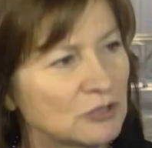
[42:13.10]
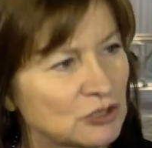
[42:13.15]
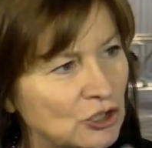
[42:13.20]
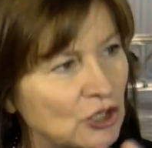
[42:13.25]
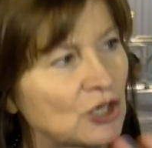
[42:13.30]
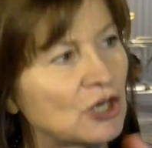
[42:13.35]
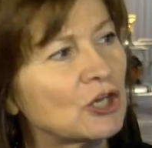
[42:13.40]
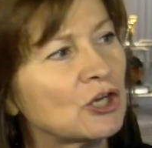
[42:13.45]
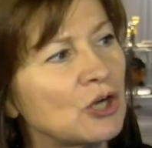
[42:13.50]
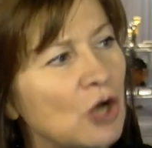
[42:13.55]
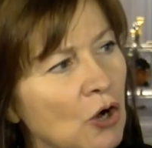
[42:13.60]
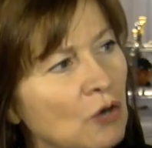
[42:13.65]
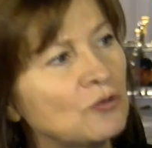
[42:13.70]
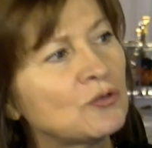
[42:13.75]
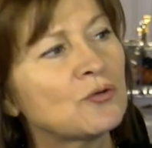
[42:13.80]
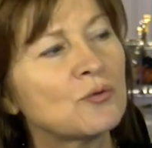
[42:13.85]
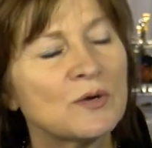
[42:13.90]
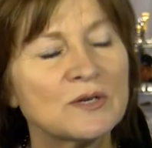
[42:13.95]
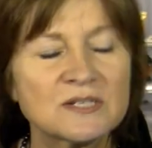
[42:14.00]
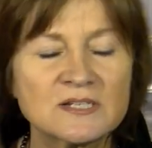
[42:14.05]
which are going to go
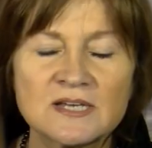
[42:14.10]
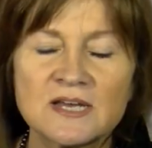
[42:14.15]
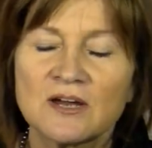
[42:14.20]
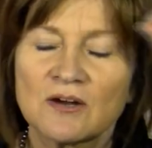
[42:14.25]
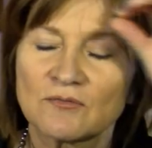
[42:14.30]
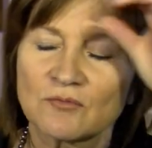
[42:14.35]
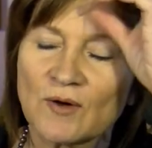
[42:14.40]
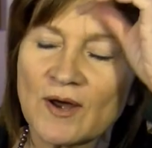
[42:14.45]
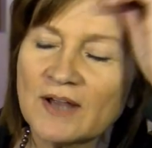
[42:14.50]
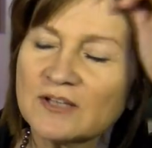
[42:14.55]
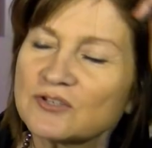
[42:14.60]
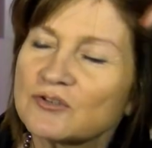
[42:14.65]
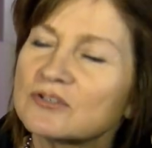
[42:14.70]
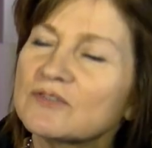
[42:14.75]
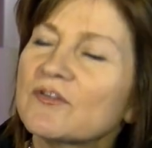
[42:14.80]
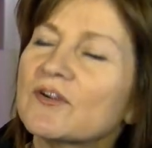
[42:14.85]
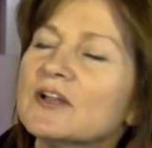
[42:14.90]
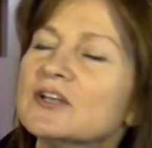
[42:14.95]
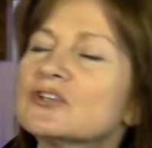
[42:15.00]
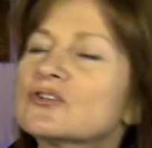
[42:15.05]
through a sea of red, so
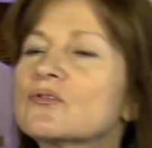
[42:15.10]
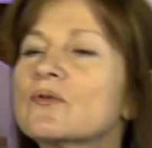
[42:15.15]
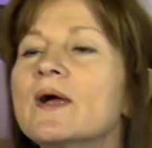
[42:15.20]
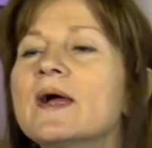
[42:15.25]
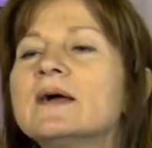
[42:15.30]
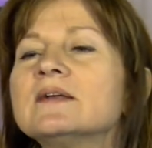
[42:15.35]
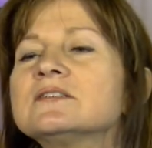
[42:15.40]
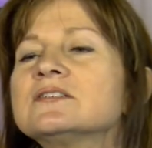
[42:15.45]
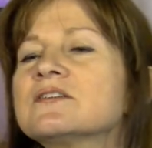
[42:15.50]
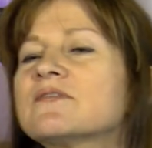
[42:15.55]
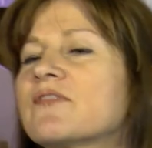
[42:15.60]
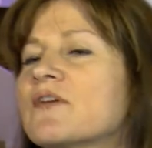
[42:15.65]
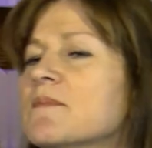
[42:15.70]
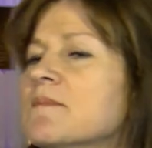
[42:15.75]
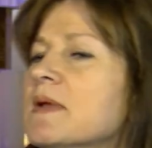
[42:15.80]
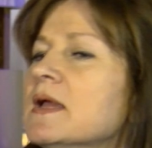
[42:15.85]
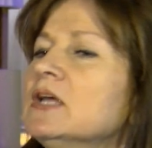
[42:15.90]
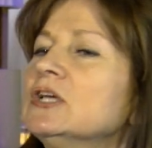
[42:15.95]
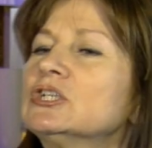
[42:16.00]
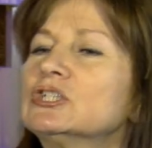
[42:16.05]
it's very
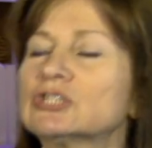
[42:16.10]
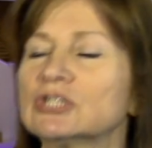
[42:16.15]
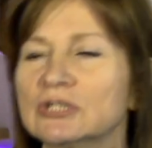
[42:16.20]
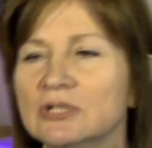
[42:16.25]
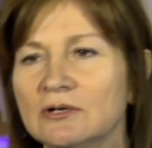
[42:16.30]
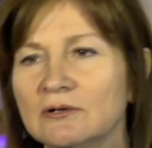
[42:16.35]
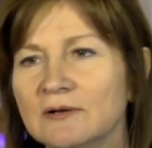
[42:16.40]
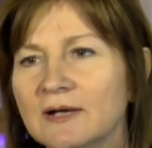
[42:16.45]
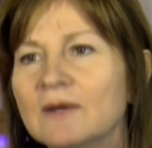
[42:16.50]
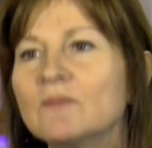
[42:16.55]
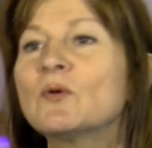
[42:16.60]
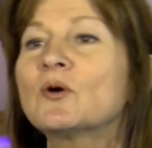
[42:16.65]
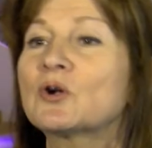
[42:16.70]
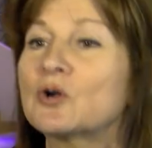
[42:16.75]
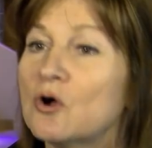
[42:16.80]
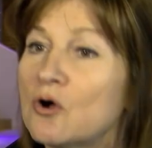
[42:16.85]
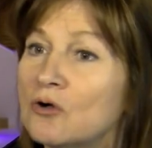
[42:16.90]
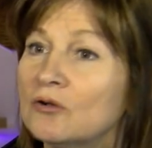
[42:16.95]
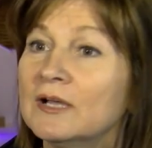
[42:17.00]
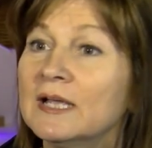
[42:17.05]
transformational. And we're
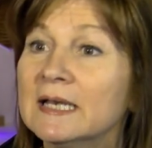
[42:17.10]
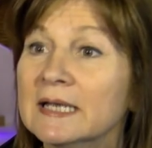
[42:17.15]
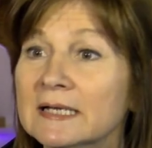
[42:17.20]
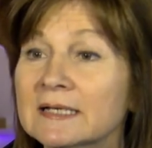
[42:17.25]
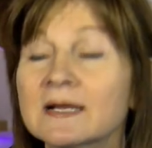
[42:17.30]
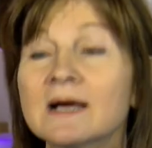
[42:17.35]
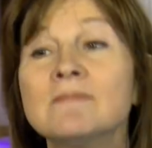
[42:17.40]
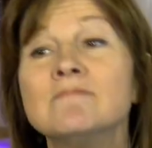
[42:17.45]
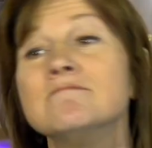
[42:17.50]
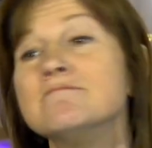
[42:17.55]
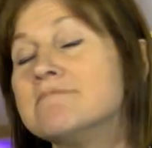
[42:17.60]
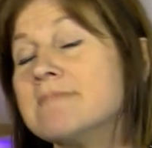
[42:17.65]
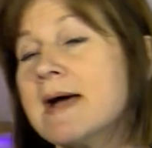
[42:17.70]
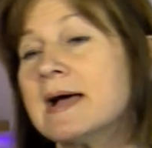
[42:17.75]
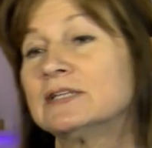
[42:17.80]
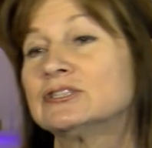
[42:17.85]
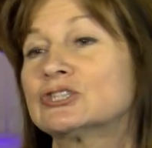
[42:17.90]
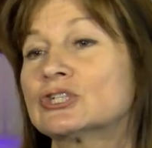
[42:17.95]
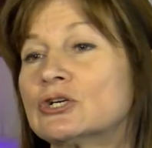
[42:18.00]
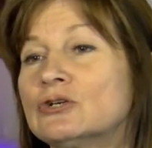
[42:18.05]
calling it a
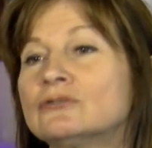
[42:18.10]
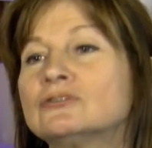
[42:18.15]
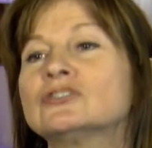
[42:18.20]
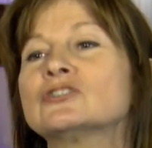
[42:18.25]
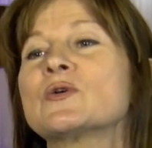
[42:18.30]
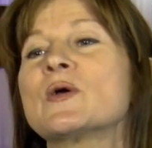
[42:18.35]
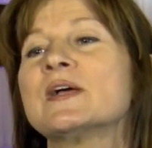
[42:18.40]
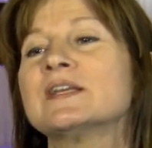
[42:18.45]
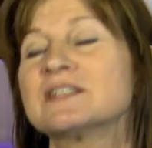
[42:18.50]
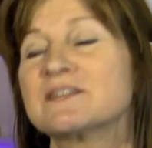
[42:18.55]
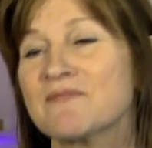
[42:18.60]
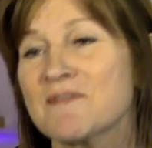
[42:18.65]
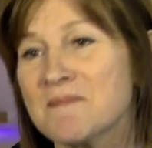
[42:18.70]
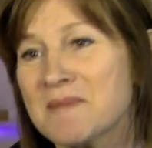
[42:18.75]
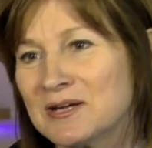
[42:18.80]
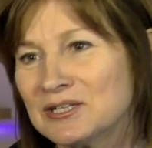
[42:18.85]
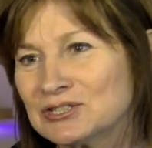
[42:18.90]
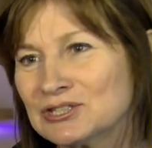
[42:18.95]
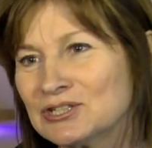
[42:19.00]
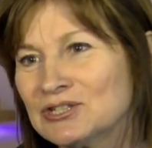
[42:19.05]
magical
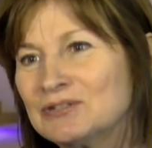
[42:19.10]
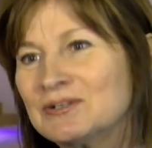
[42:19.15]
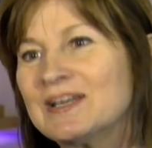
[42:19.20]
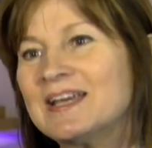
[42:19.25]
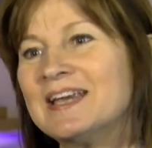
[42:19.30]
transformational